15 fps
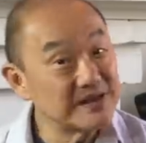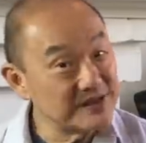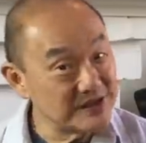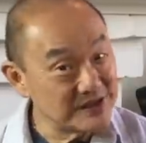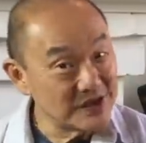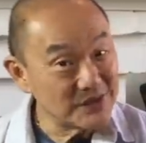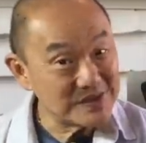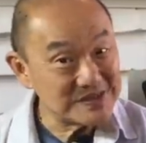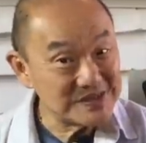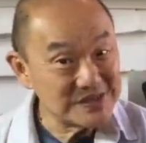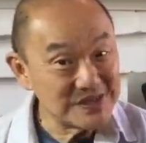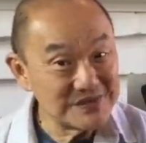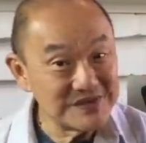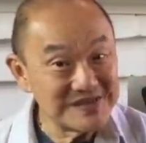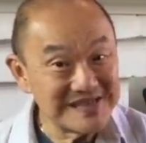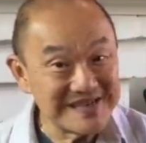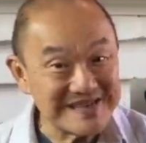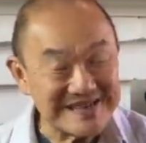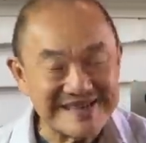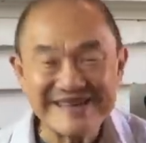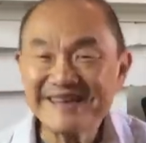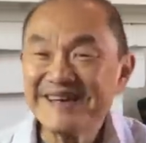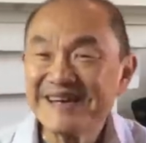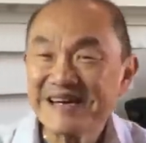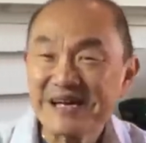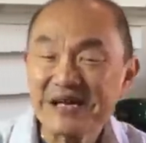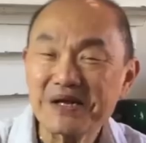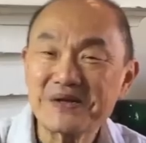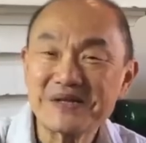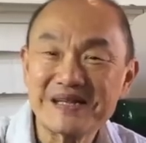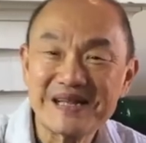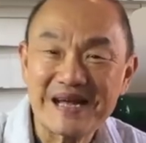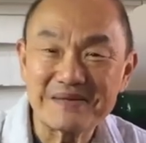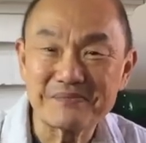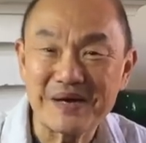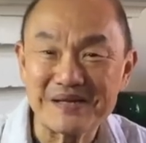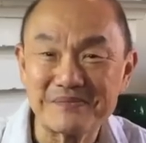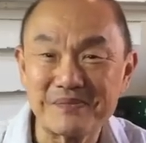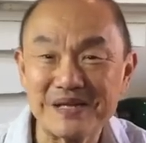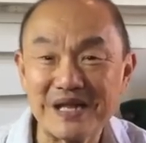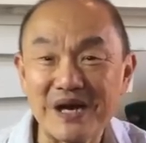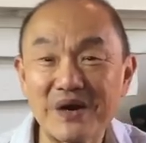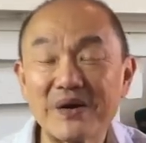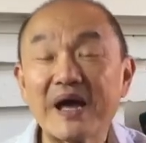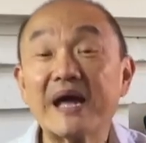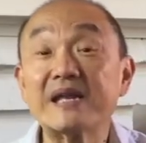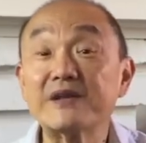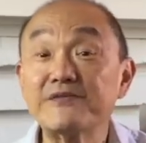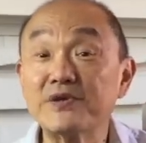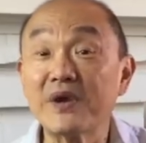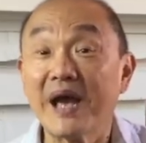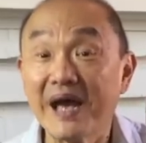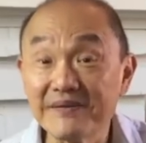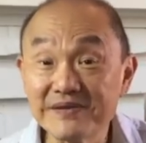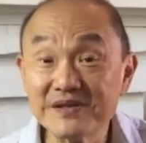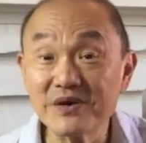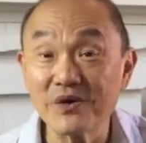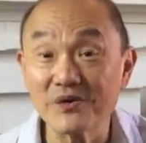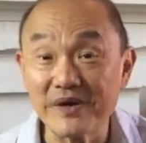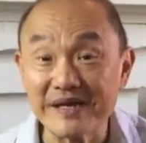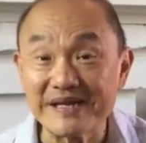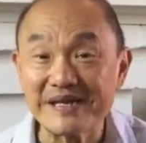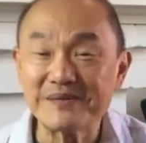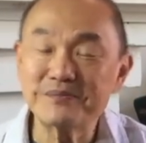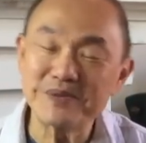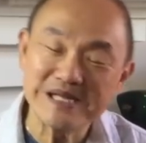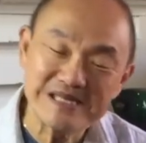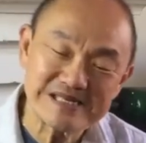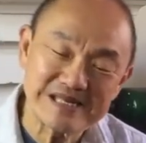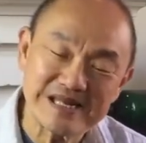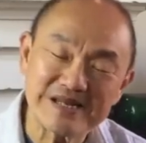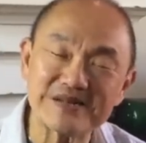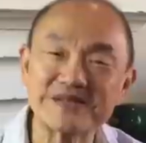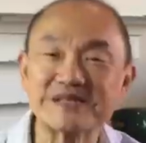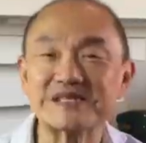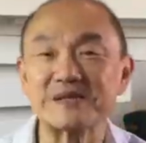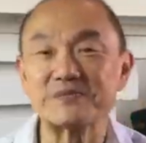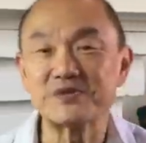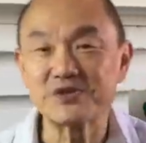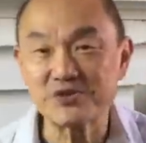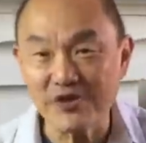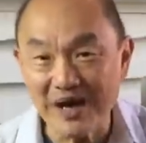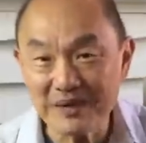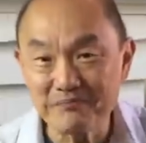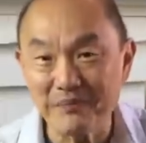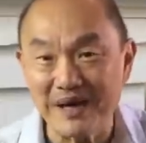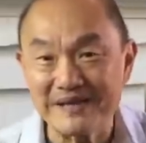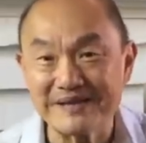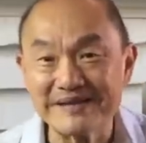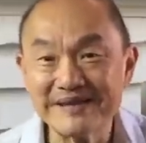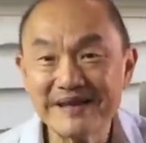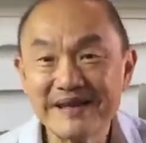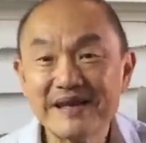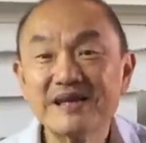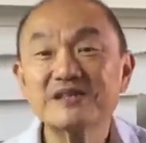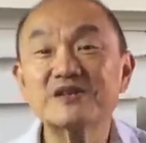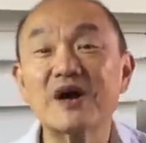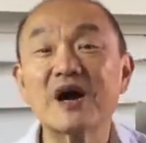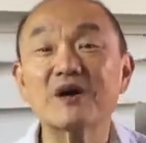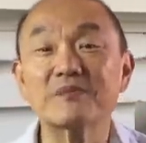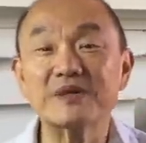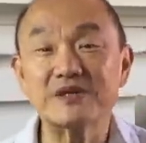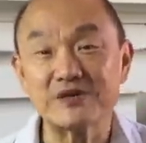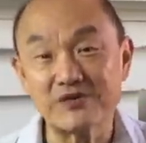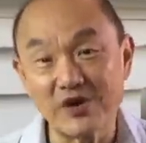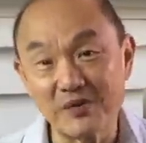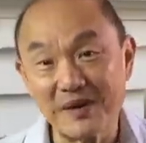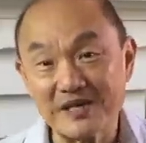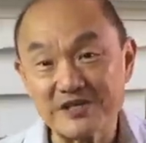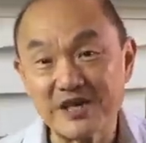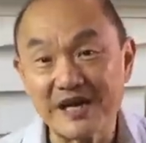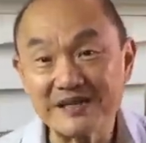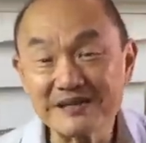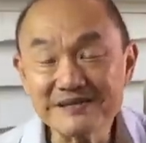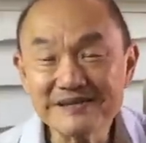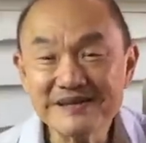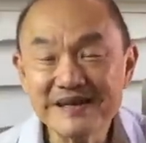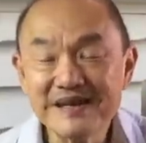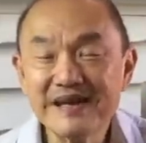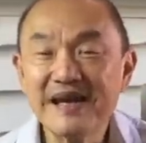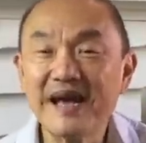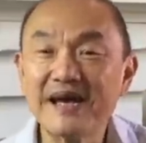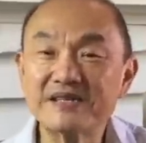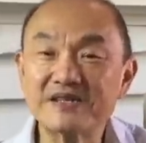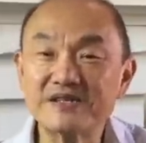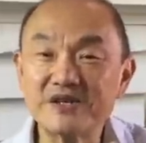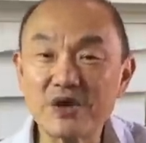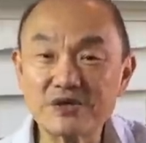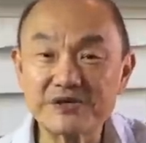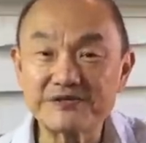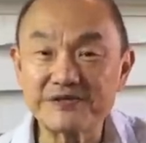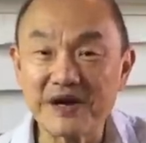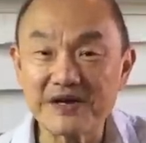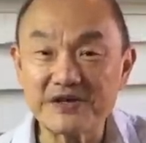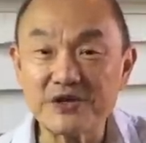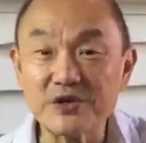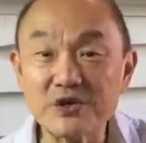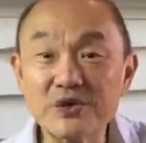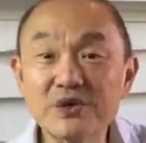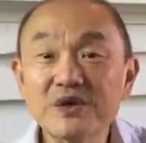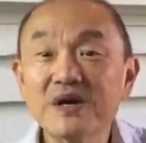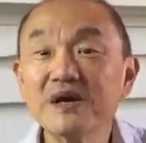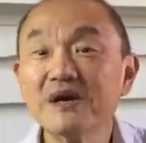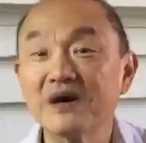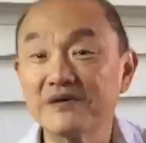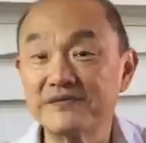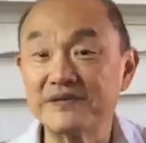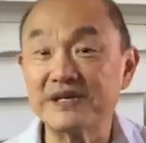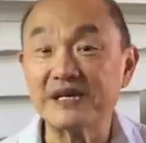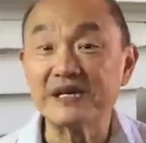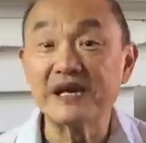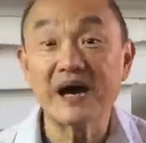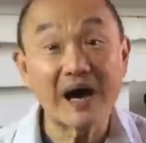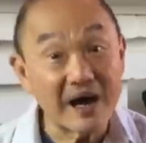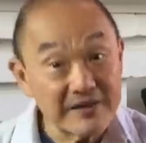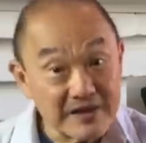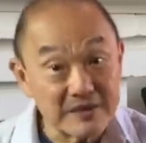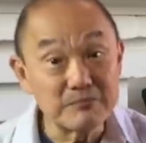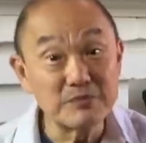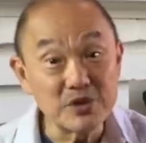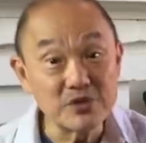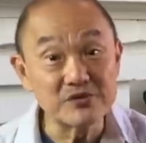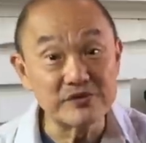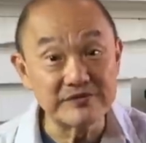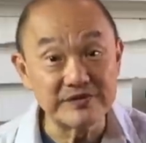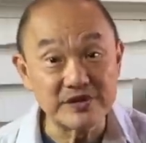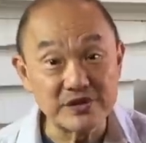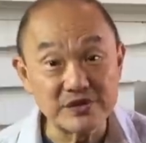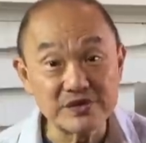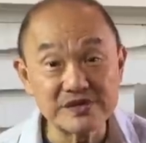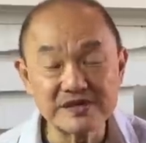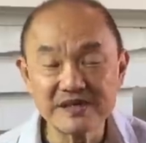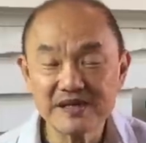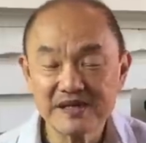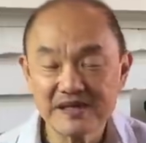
You know what to do if you did. Click on the like button below, and if you haven't already, please click on the subscribe button to help me to grow my channel and to notify you of the other boot reviews,